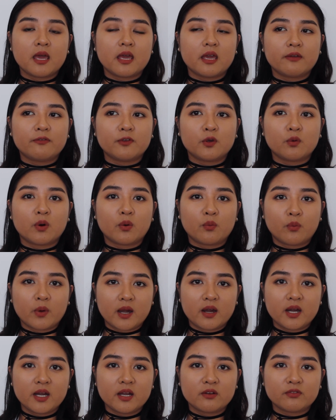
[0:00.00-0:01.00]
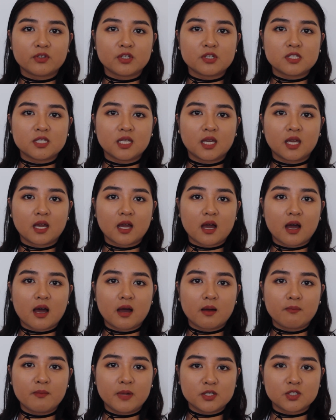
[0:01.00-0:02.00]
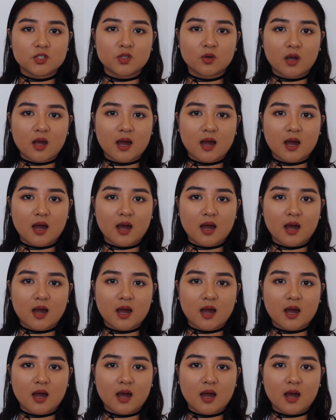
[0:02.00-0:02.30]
If you are wary of using a menstrual